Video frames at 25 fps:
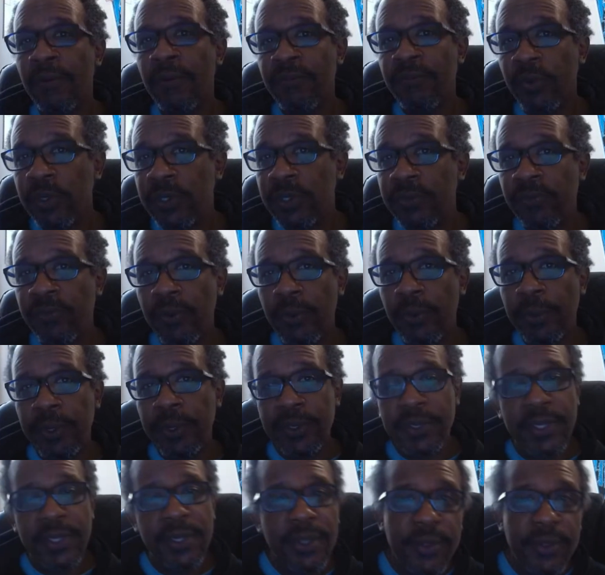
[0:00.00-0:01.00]
First and
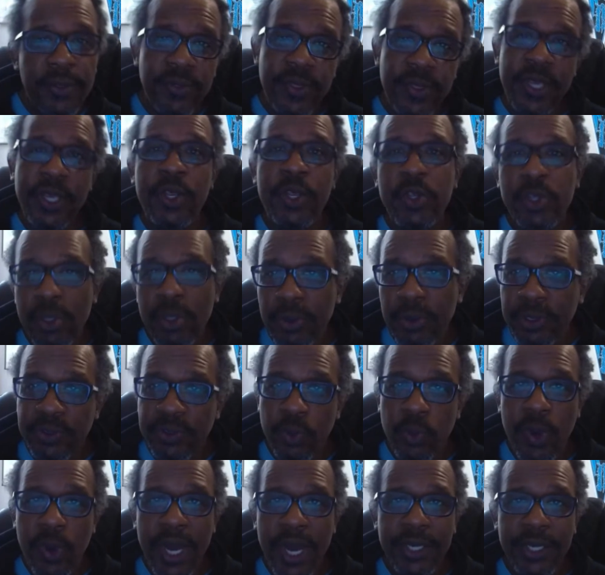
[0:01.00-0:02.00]
foremost, Thank you so much
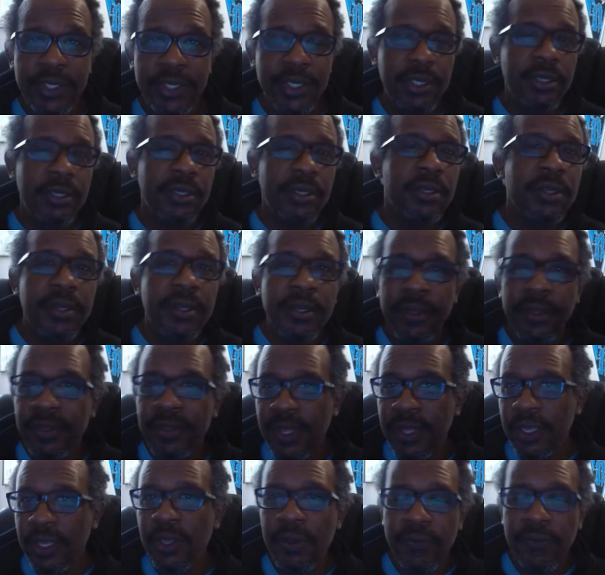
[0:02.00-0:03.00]
for watching.
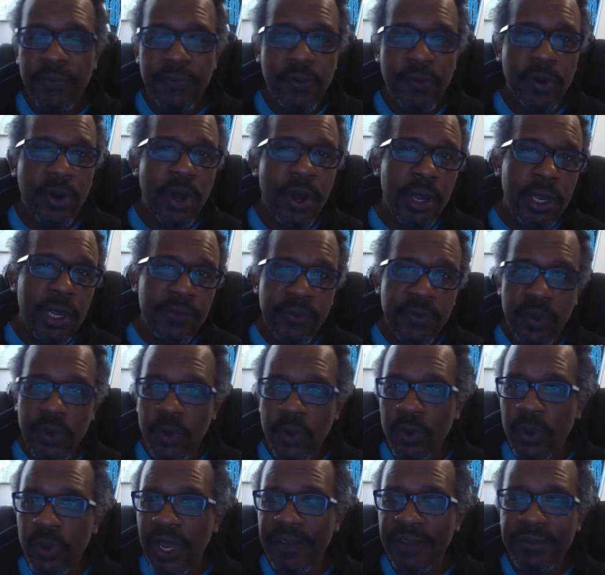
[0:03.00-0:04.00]
Thank you for all of you
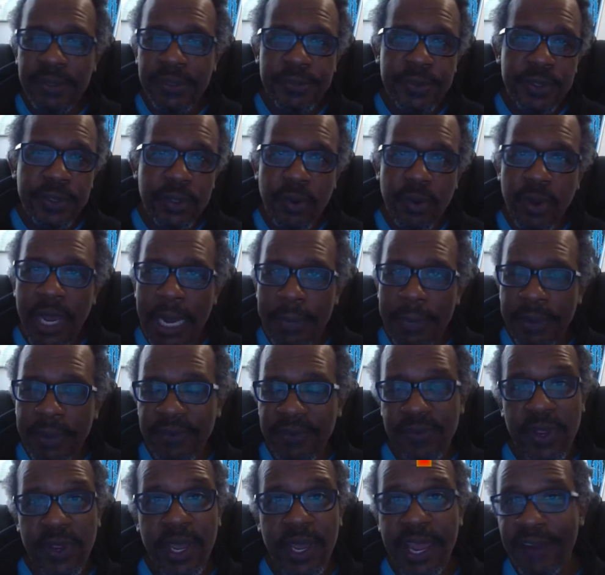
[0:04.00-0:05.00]
who have subscribed.
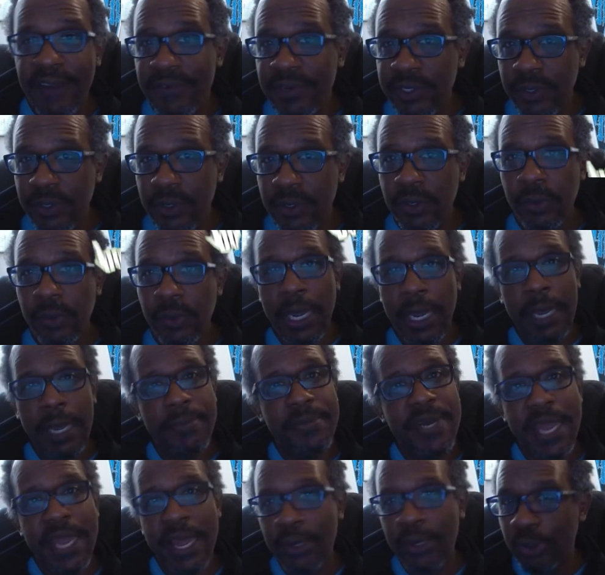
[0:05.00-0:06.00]
If you haven't
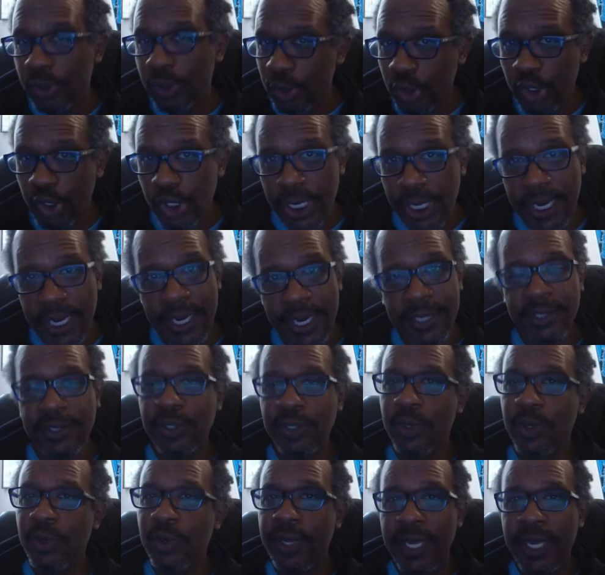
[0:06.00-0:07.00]
subscribed, now is your chance.
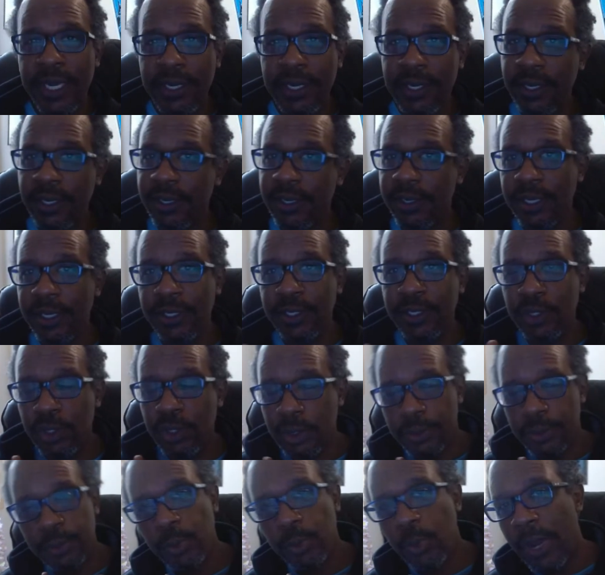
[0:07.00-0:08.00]
Go ahead and click the
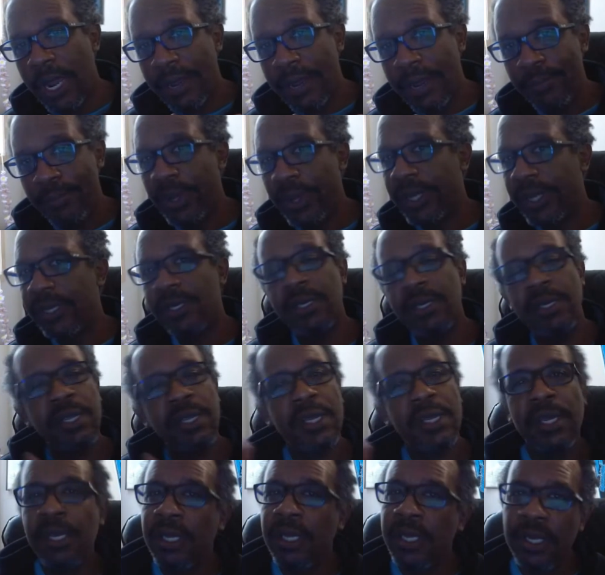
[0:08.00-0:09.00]
subscribe button,
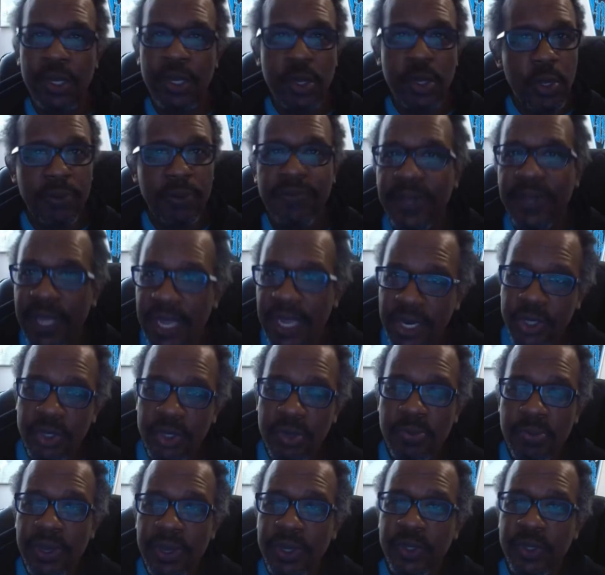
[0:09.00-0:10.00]

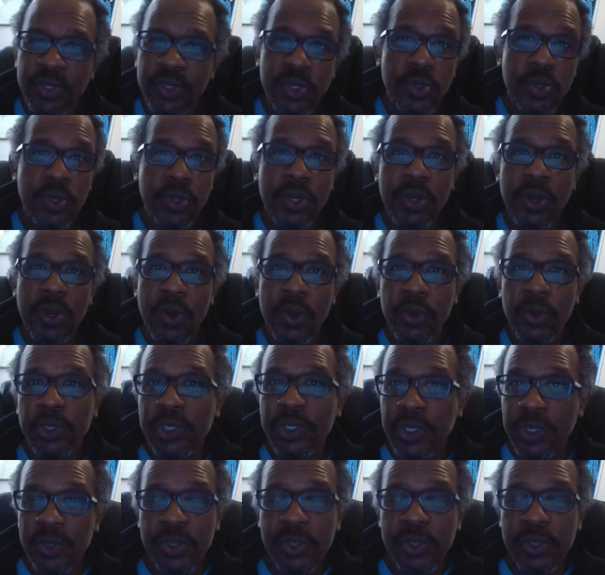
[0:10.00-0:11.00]
notification bell, so you can know as
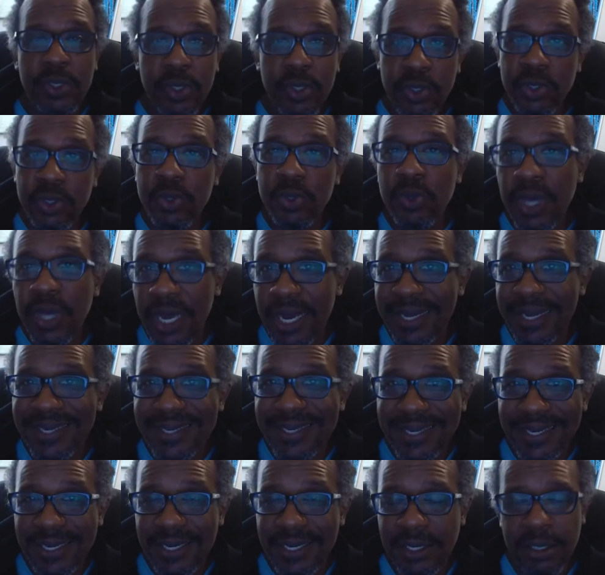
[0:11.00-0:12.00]
soon as there's new
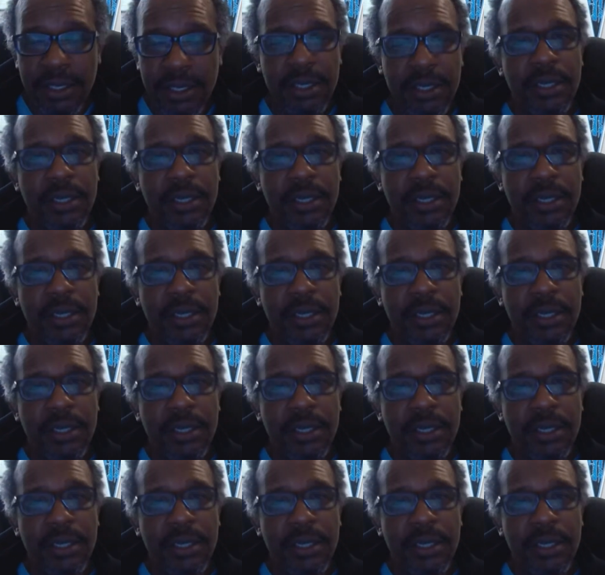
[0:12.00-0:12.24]
content.